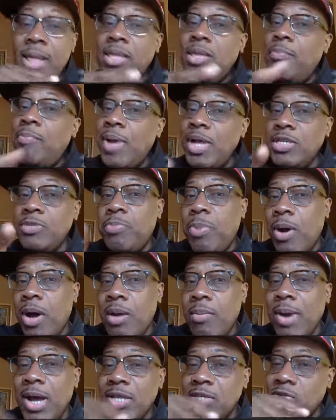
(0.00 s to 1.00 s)
The best
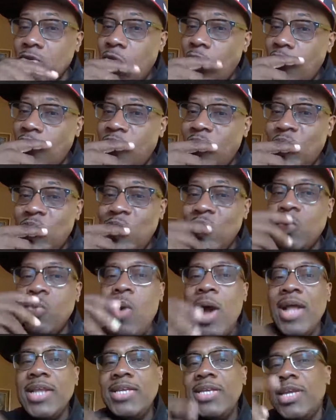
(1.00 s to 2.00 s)
part about soul food is
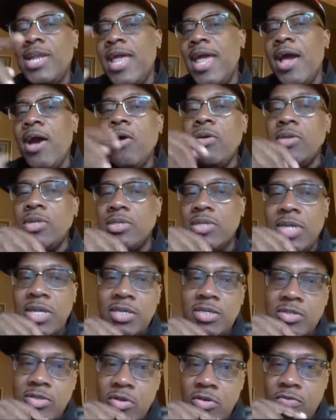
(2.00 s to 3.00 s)
watching the elders
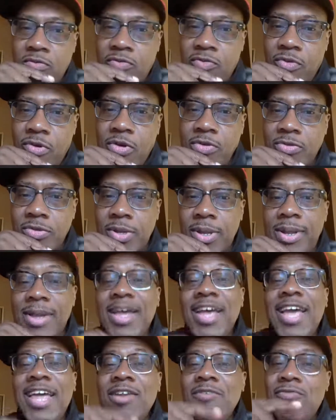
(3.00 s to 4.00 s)
get served first.
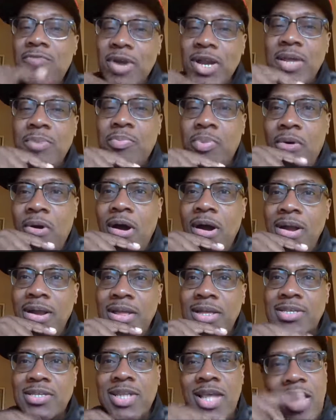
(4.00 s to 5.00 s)
And the funny part
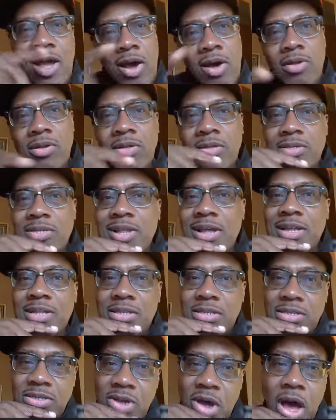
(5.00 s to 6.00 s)
is the elders like
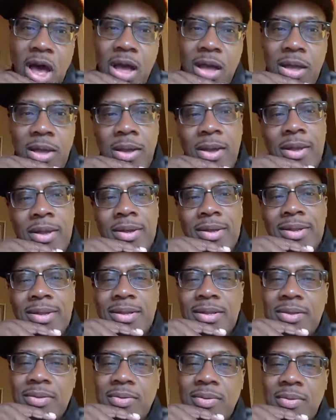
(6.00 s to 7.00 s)
to talk
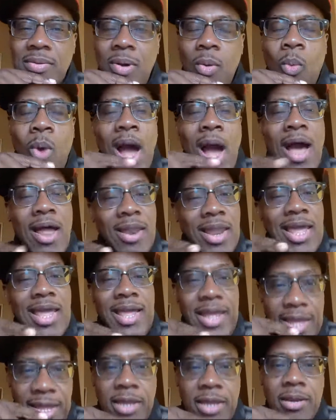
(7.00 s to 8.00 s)
while they
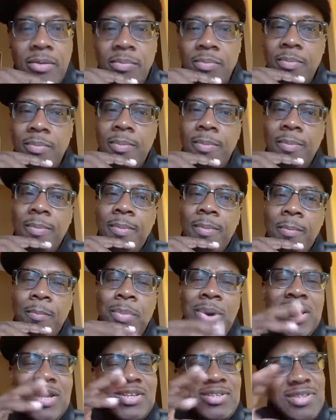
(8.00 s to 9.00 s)
eat,
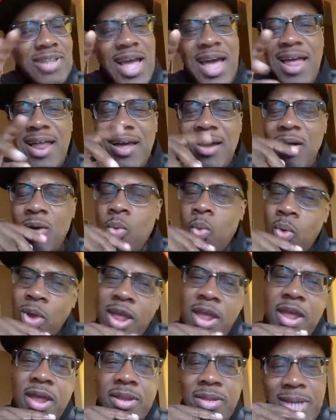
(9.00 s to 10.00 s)
but it's not a
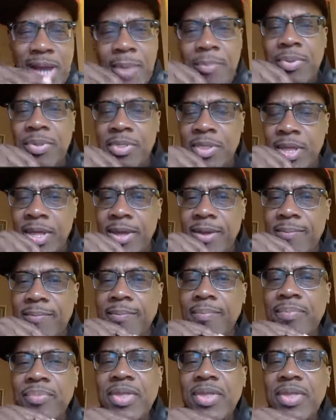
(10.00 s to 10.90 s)
weird type of thing.